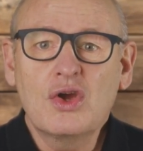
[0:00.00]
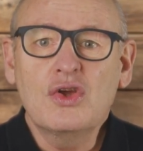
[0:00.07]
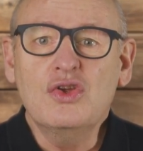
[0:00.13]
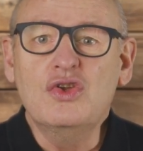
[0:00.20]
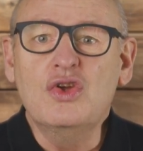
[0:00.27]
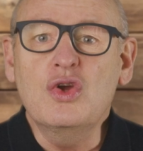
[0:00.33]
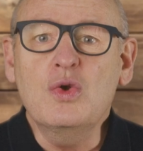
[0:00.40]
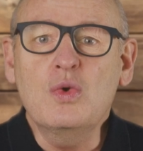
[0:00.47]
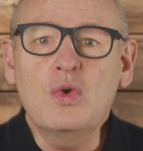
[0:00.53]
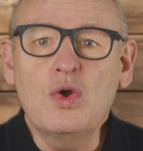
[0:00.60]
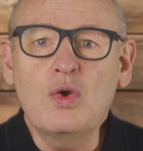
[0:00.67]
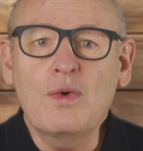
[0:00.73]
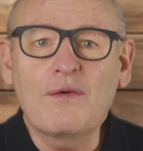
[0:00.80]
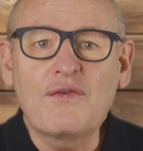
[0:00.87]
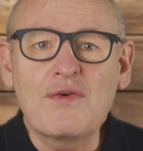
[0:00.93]
you
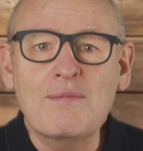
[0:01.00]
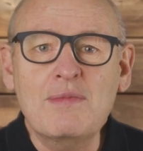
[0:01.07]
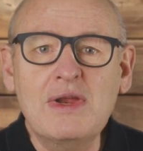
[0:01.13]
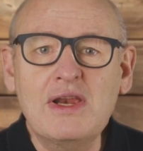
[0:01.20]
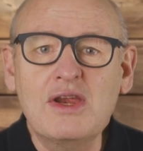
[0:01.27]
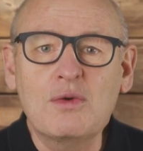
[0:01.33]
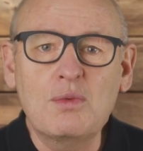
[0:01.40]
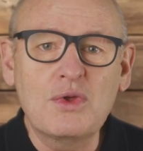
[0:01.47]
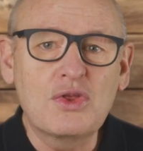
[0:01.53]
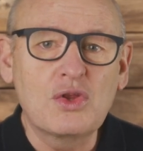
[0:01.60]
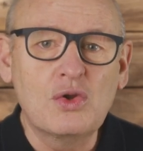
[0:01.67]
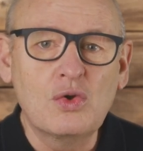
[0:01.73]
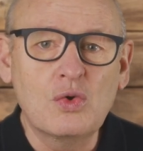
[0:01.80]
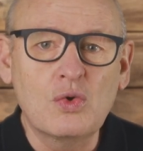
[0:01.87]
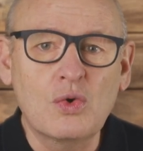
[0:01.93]
who are familiar with the
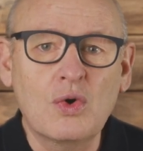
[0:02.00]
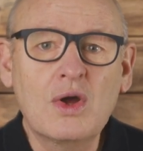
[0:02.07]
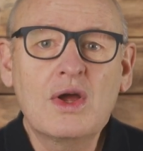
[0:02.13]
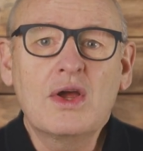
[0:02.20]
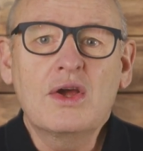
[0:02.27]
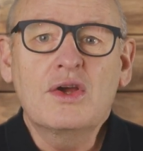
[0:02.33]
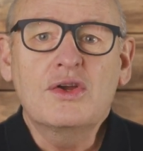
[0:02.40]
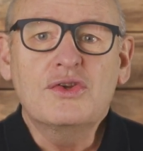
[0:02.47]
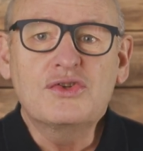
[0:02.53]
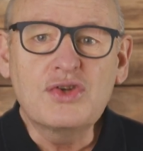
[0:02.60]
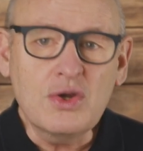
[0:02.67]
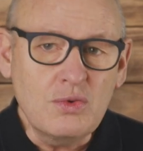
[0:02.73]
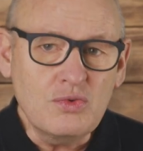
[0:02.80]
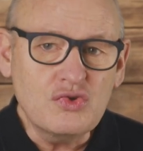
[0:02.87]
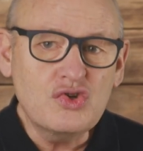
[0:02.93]
law,
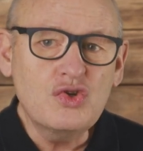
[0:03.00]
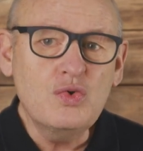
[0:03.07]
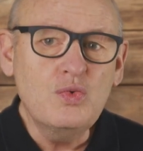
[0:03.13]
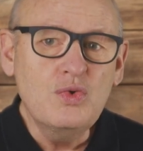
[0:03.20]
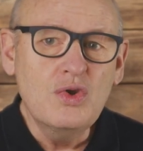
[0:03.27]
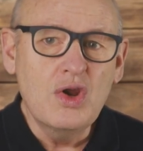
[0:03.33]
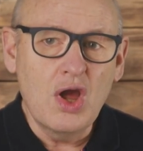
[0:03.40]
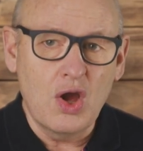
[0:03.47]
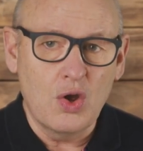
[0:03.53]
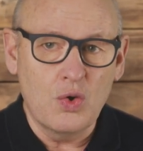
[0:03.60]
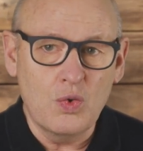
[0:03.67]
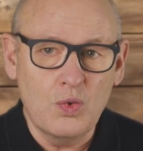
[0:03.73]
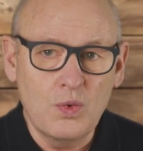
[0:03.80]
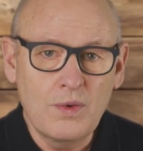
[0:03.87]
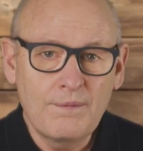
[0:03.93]
don't you
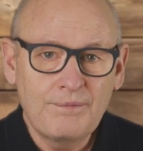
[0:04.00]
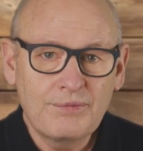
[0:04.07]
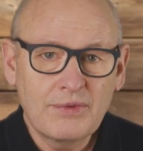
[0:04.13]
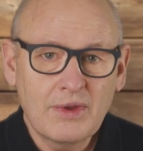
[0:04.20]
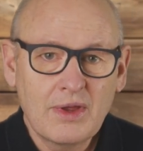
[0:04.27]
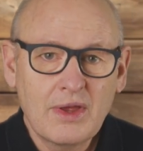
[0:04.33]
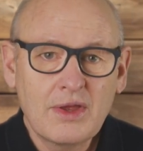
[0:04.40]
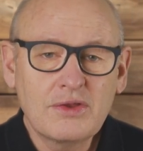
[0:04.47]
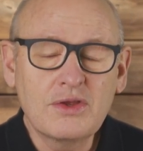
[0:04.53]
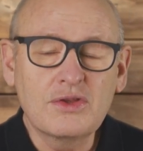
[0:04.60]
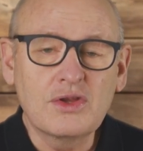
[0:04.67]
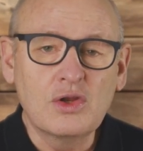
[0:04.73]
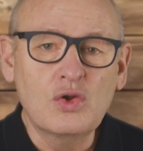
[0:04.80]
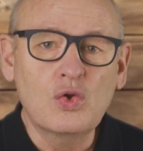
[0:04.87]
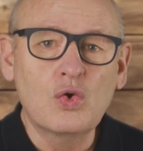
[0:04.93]
know that
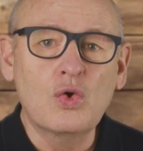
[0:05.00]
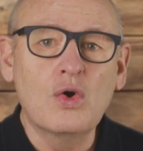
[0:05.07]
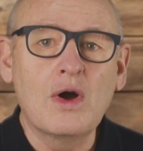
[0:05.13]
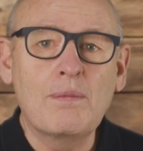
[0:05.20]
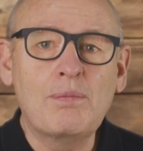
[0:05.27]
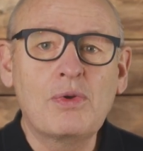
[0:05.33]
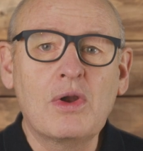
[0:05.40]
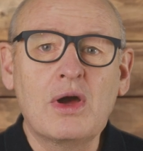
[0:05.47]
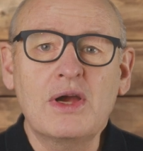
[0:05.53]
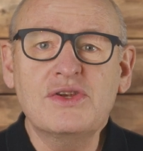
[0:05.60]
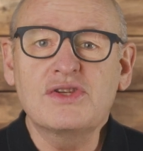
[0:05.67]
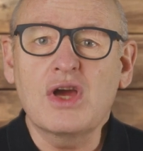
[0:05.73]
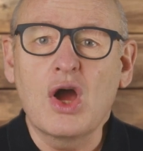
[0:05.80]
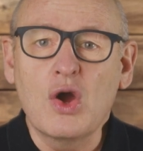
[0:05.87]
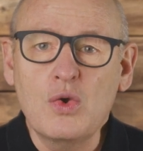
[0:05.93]
the law
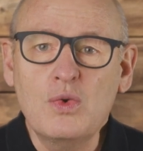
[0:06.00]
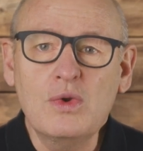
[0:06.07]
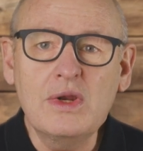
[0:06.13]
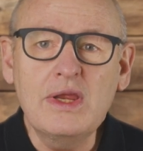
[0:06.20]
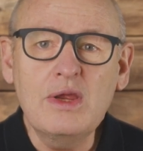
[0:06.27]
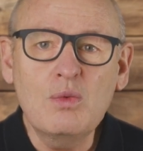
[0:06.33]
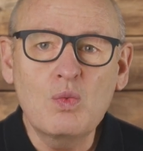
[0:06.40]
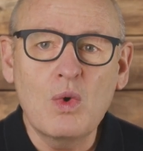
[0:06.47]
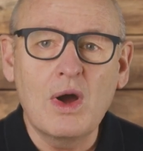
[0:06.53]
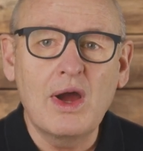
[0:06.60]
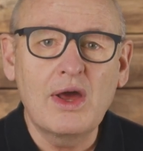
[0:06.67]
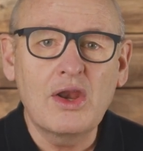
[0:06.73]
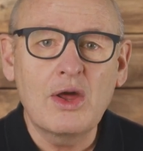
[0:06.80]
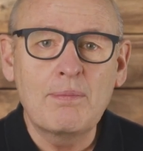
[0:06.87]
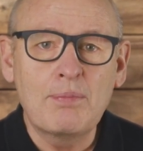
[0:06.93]
applies only
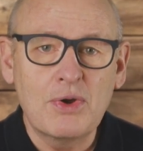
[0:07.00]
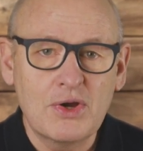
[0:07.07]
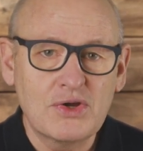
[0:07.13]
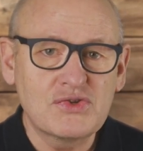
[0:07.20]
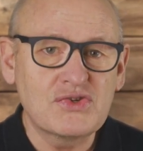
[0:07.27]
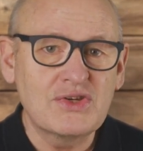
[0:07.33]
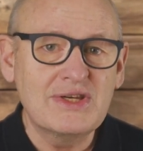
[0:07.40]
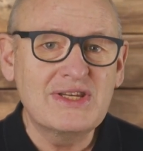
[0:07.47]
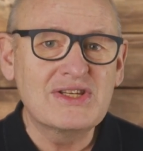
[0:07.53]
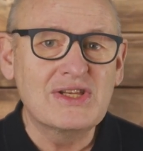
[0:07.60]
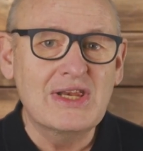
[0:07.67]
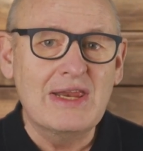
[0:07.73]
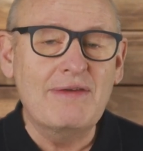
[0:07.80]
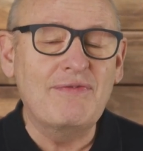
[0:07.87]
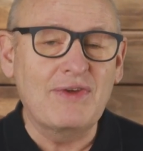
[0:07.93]
while a person is
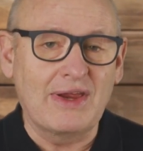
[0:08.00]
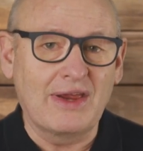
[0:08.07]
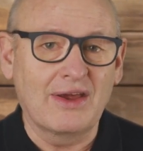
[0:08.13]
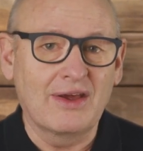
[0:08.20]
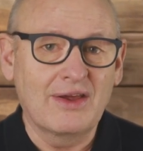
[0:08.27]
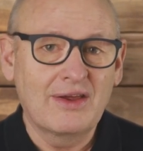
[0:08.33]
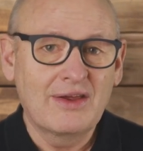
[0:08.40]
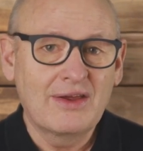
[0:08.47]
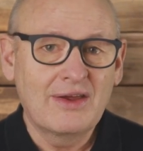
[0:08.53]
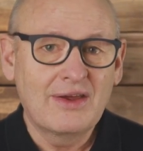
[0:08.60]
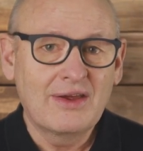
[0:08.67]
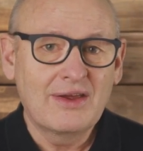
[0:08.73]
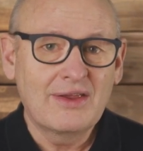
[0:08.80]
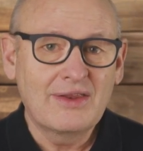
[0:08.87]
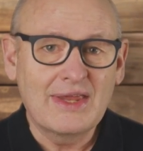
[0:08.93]
living?"
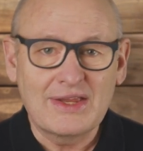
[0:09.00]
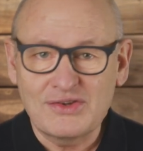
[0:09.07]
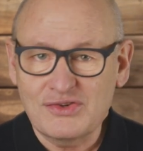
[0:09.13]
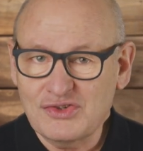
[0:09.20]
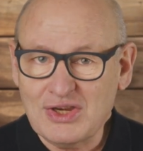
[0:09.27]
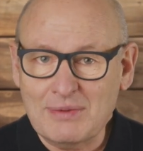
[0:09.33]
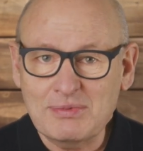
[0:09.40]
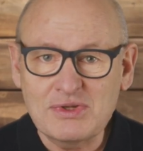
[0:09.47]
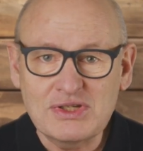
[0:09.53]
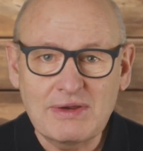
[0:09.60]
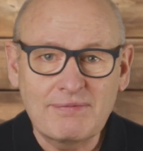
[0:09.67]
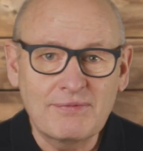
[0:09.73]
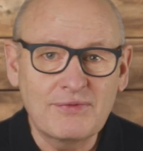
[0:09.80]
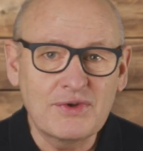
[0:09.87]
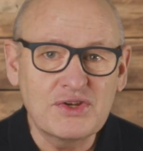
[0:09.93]
That's chapter
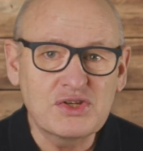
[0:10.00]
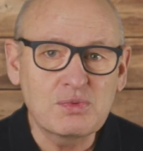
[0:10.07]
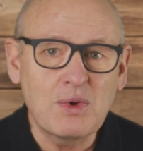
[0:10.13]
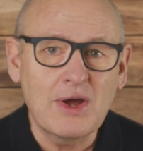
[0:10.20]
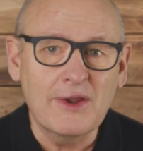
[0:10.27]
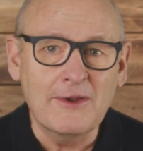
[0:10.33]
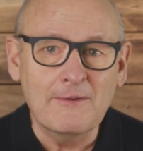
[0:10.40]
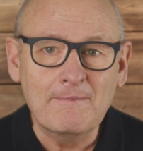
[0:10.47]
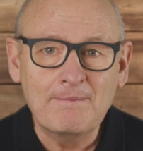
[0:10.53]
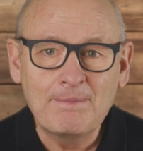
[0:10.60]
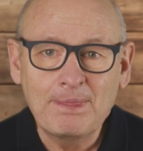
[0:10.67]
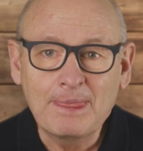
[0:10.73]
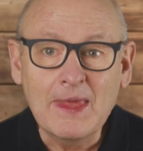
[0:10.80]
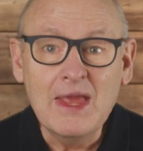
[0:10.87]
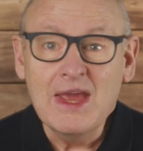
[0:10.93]
7, verse 1.
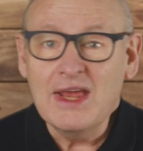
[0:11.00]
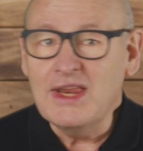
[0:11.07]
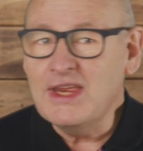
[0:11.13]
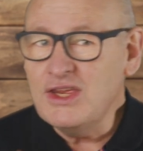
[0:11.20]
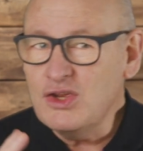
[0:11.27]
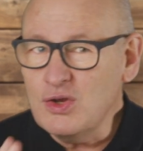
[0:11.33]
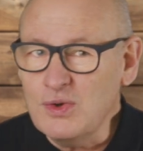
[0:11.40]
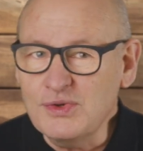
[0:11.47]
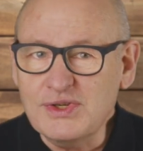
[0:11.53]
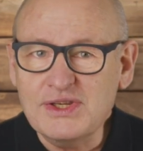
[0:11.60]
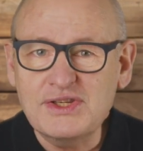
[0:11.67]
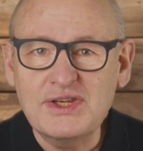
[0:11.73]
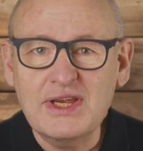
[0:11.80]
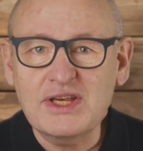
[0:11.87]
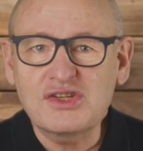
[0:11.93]
And he
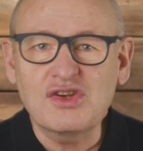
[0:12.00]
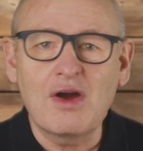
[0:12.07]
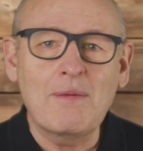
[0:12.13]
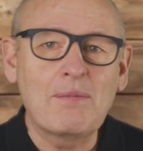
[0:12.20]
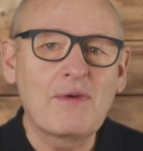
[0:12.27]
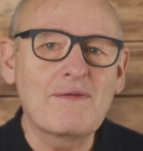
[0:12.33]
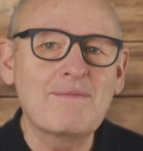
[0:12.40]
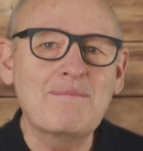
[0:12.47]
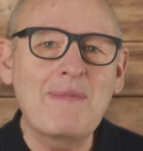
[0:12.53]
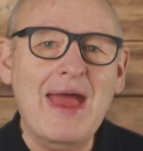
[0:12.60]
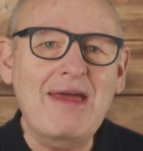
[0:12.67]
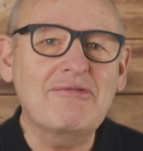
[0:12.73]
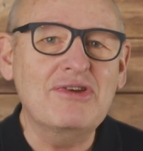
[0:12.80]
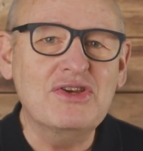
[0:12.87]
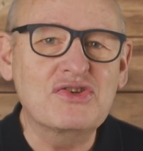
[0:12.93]
uses the example of
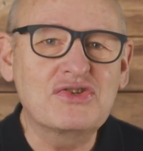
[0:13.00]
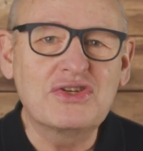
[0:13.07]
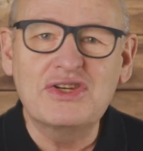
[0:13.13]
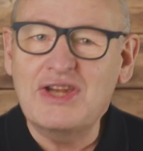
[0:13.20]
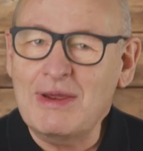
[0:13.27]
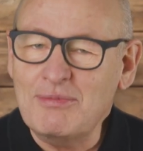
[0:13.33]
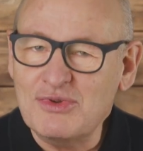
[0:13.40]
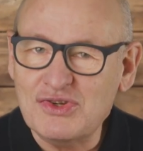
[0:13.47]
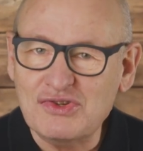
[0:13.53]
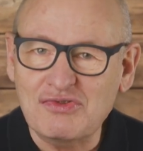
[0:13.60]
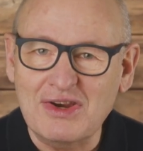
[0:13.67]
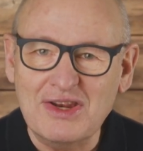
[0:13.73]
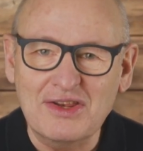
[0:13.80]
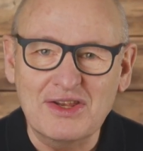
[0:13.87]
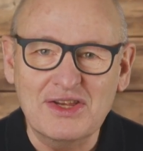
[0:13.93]
marriage to
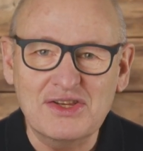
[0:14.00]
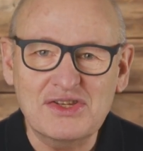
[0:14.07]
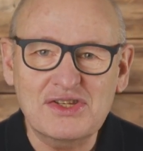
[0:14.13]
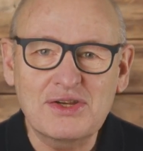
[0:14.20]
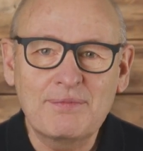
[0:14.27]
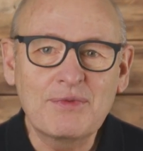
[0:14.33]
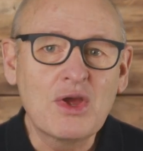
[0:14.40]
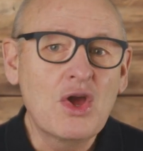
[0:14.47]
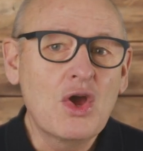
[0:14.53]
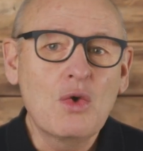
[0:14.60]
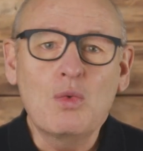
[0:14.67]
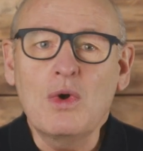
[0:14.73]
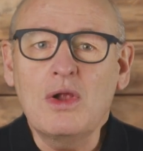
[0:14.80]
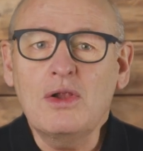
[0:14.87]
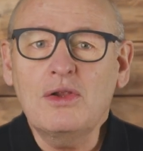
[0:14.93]
demonstrate this.
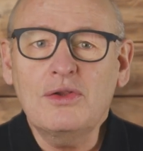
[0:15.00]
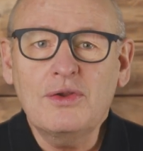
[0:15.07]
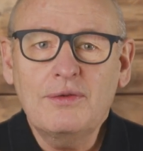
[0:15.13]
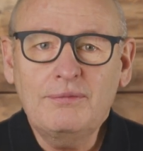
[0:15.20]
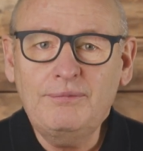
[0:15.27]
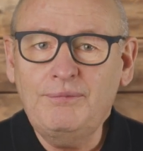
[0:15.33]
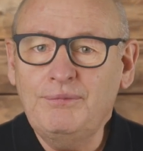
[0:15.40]
Well,